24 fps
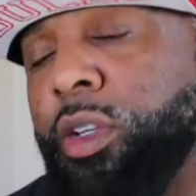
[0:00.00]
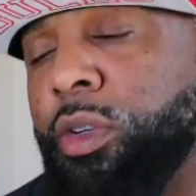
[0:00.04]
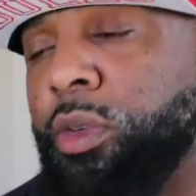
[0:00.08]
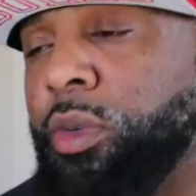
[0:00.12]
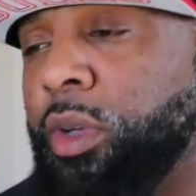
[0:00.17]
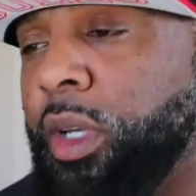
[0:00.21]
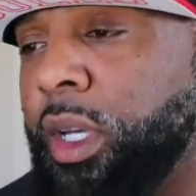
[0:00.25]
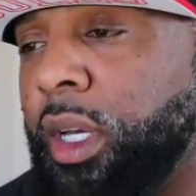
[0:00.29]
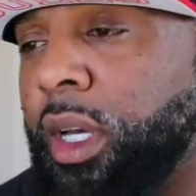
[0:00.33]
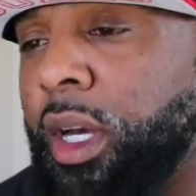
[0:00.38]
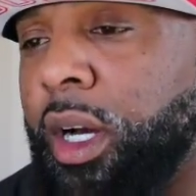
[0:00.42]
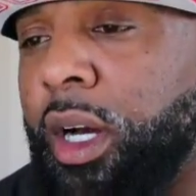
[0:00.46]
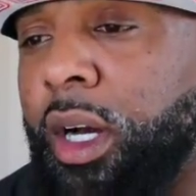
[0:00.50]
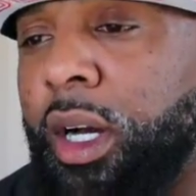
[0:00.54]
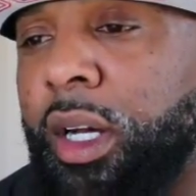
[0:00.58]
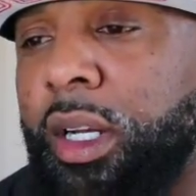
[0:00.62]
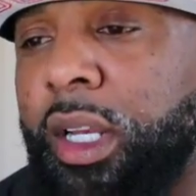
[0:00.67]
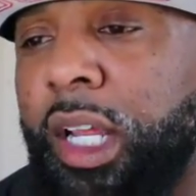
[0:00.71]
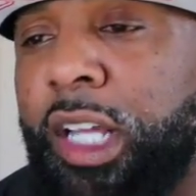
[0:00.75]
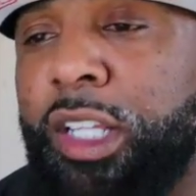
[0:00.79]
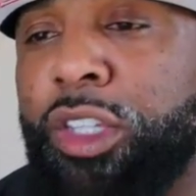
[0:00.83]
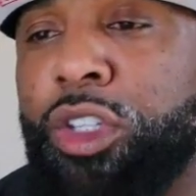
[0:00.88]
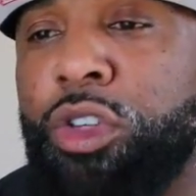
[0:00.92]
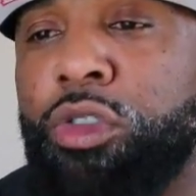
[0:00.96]
you
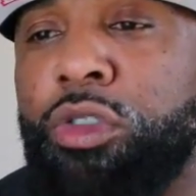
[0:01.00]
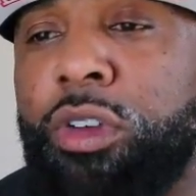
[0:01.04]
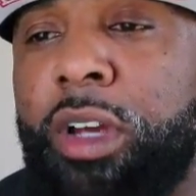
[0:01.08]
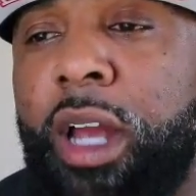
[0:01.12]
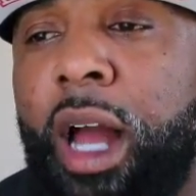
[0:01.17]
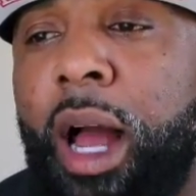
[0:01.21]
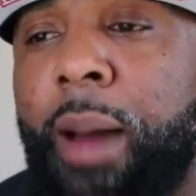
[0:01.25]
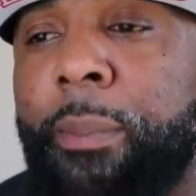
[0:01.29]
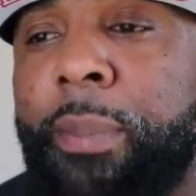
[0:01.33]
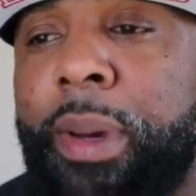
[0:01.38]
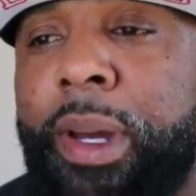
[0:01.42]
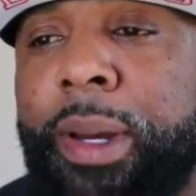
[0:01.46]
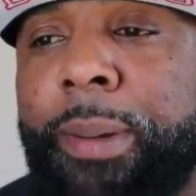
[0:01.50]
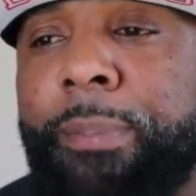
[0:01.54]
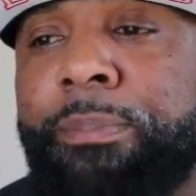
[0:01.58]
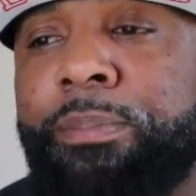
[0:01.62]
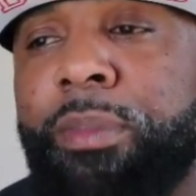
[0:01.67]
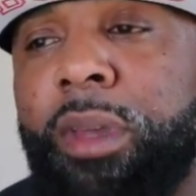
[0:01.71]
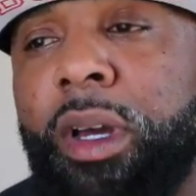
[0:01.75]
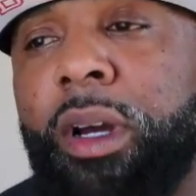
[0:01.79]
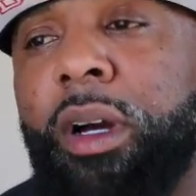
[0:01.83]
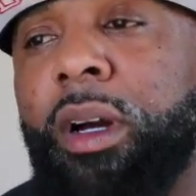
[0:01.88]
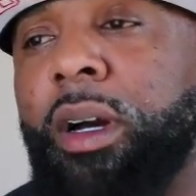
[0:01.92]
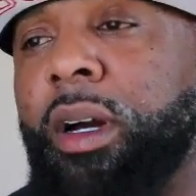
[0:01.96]
that do comment,
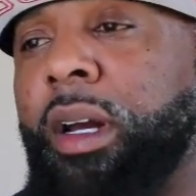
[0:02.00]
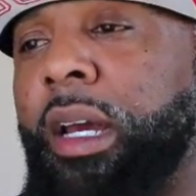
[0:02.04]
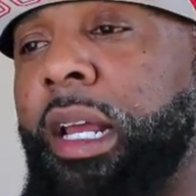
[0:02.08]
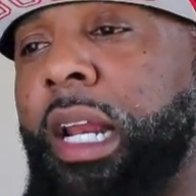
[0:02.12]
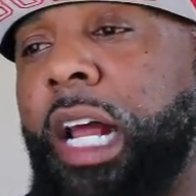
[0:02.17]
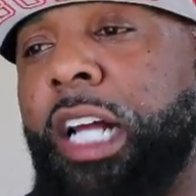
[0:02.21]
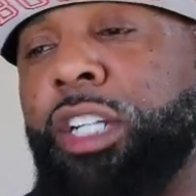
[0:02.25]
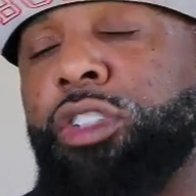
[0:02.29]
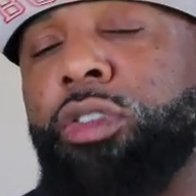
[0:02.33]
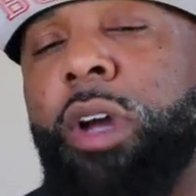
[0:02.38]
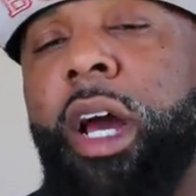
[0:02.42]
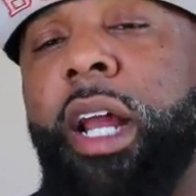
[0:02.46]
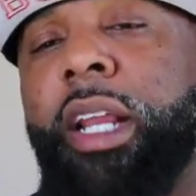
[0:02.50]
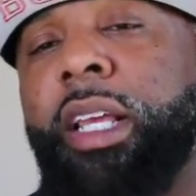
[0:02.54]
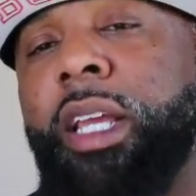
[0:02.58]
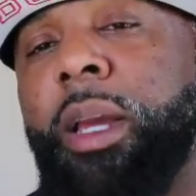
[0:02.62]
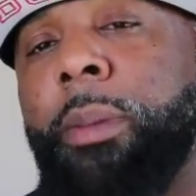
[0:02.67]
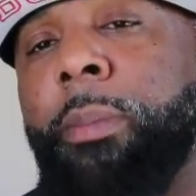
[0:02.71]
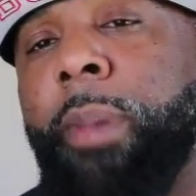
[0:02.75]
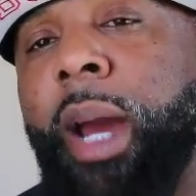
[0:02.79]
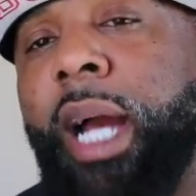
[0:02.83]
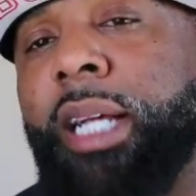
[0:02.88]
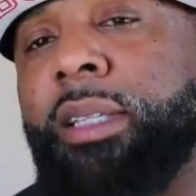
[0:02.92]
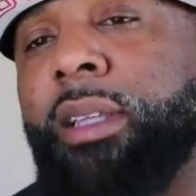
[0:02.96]
and I try to
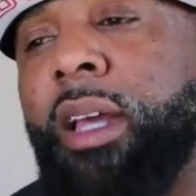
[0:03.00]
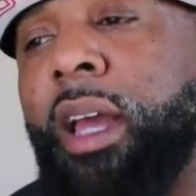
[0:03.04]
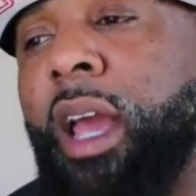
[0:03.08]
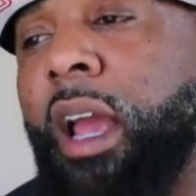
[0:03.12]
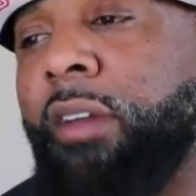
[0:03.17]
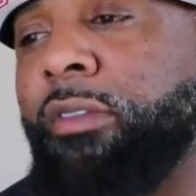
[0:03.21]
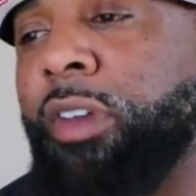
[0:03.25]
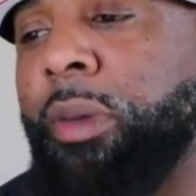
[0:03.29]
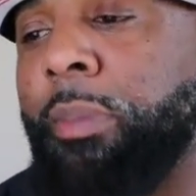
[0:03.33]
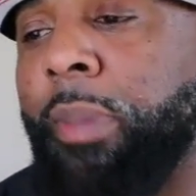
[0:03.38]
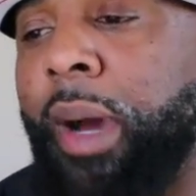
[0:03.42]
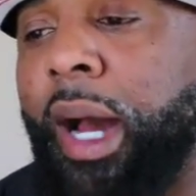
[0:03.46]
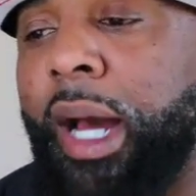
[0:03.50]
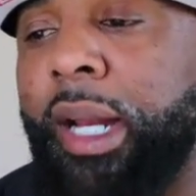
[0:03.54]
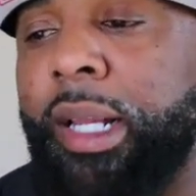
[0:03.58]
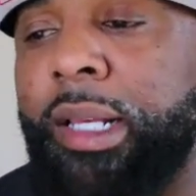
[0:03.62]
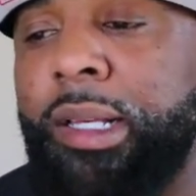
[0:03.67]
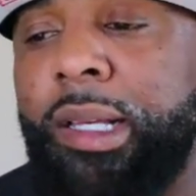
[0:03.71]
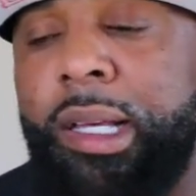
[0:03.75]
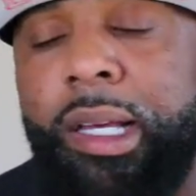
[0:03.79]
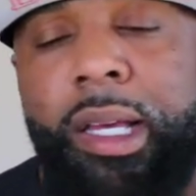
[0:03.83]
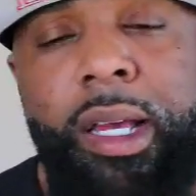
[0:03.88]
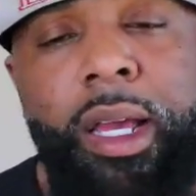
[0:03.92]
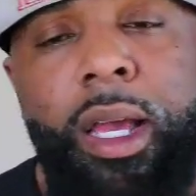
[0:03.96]
get back to
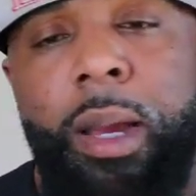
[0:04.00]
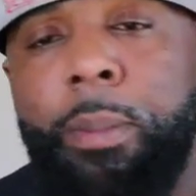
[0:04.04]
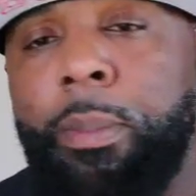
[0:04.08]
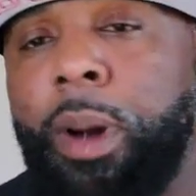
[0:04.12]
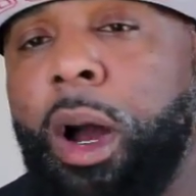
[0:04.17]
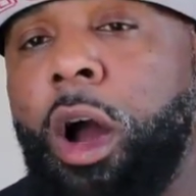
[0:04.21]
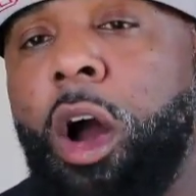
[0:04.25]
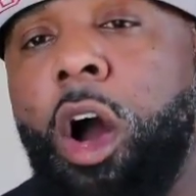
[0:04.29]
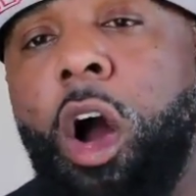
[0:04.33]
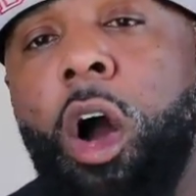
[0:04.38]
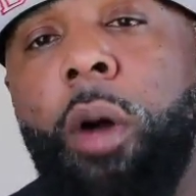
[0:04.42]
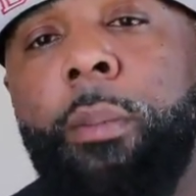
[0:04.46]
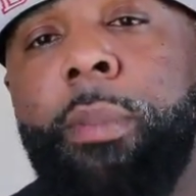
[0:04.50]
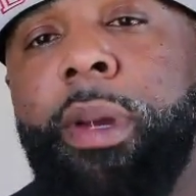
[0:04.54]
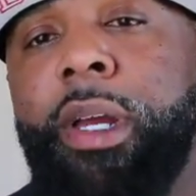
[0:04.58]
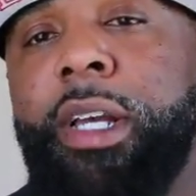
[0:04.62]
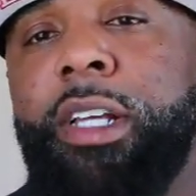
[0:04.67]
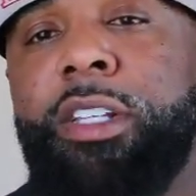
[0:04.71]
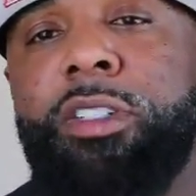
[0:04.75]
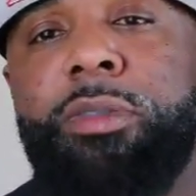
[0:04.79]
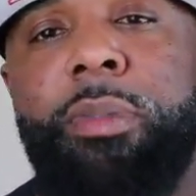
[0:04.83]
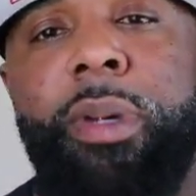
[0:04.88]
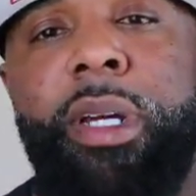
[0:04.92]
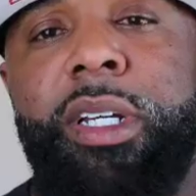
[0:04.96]
everybody. And by all
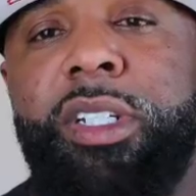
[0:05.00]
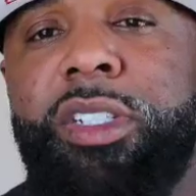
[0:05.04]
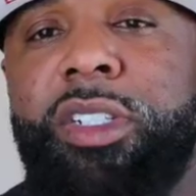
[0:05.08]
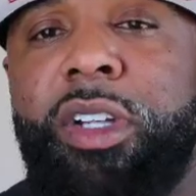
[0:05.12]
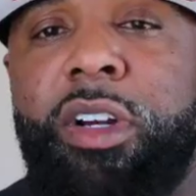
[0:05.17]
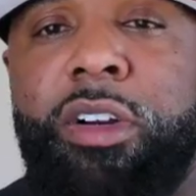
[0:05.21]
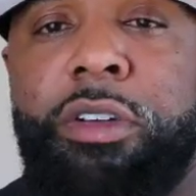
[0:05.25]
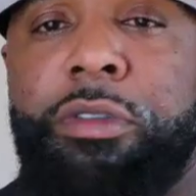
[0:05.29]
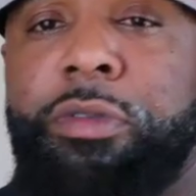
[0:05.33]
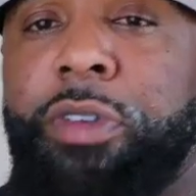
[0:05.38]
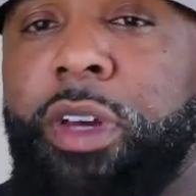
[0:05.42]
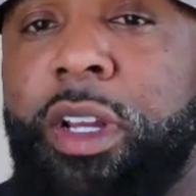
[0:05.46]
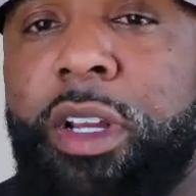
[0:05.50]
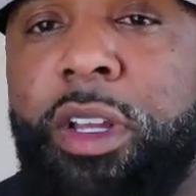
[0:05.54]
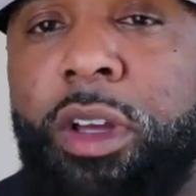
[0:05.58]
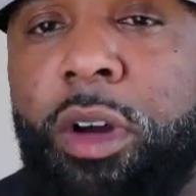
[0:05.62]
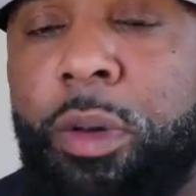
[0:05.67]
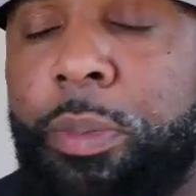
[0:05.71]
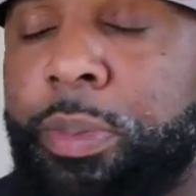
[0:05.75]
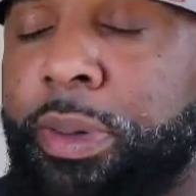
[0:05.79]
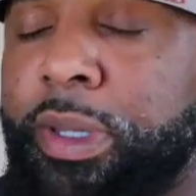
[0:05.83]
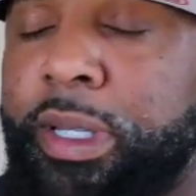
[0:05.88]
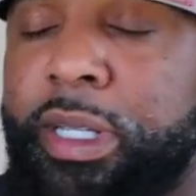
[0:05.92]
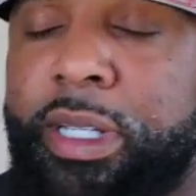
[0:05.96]
means, man, share the
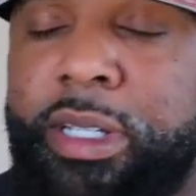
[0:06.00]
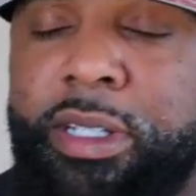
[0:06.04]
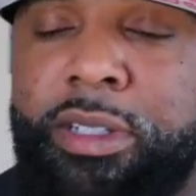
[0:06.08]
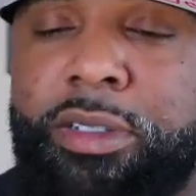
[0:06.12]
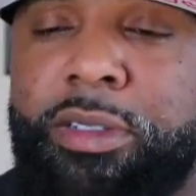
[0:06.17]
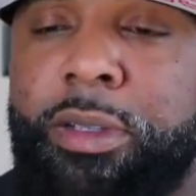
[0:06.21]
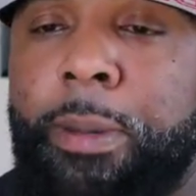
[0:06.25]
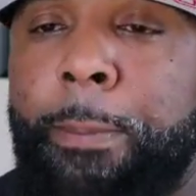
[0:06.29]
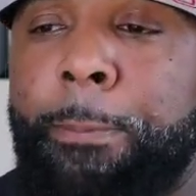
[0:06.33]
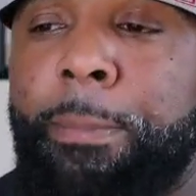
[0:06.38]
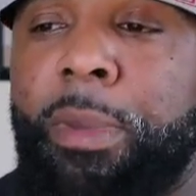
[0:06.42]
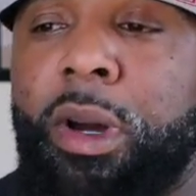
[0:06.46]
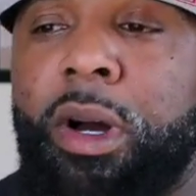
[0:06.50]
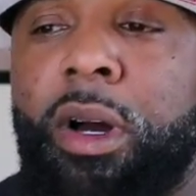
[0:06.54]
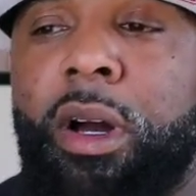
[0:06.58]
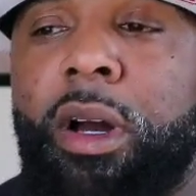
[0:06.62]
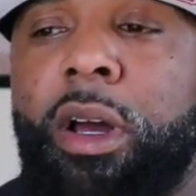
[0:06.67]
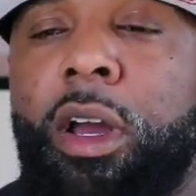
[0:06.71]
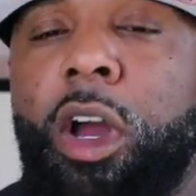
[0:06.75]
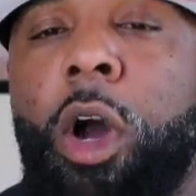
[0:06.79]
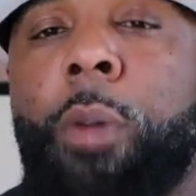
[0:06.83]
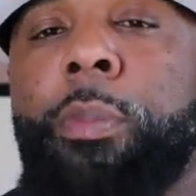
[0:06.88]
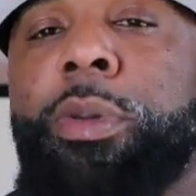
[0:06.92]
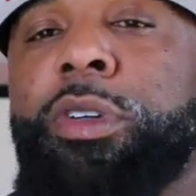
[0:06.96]
video, please.
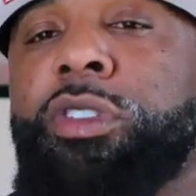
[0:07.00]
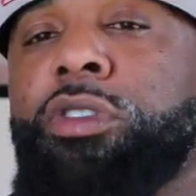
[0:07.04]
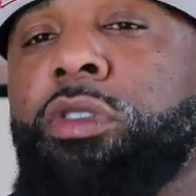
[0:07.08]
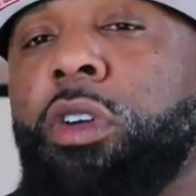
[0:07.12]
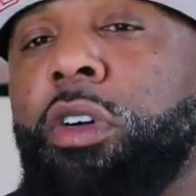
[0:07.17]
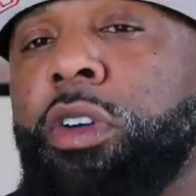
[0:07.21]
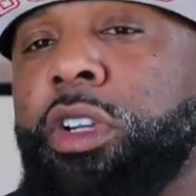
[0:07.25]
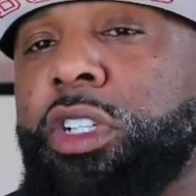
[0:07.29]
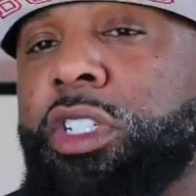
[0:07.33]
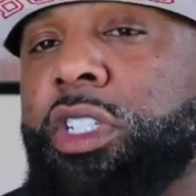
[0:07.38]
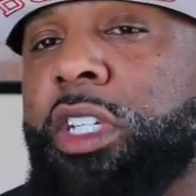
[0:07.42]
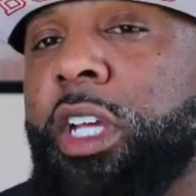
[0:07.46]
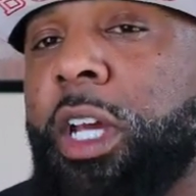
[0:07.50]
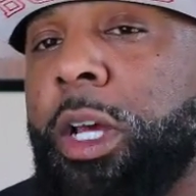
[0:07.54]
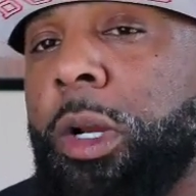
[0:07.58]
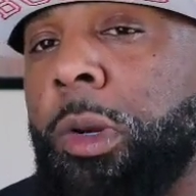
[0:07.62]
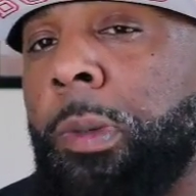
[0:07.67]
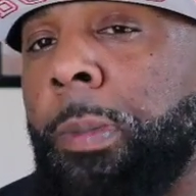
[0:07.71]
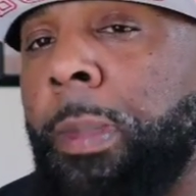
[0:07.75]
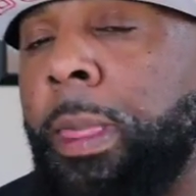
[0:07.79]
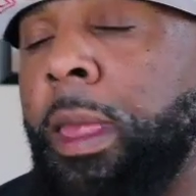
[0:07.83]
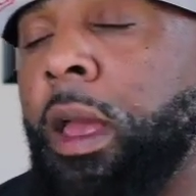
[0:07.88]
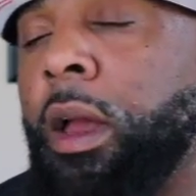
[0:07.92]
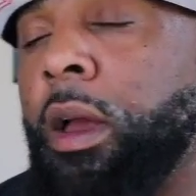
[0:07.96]
Help us grow the channel.